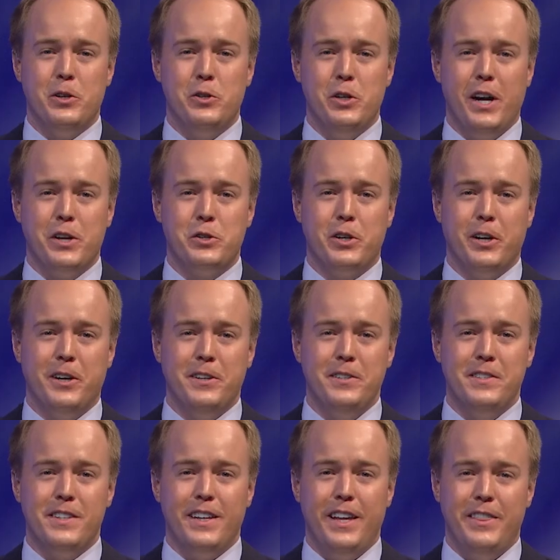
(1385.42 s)
Josh
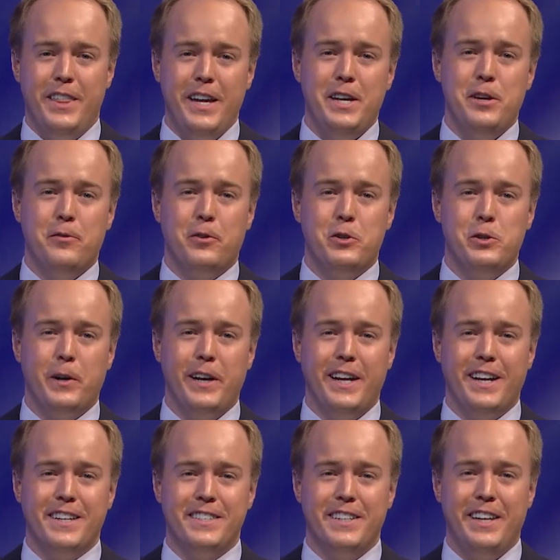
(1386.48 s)
Kerns, and thank you for
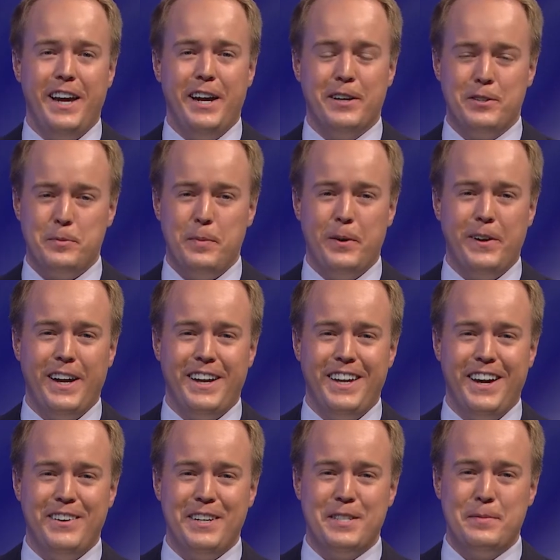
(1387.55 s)
joining us today on Spokane
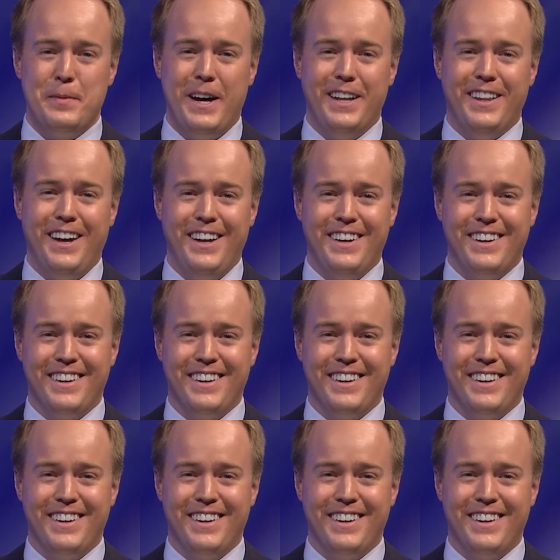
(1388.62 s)
County Spotlight.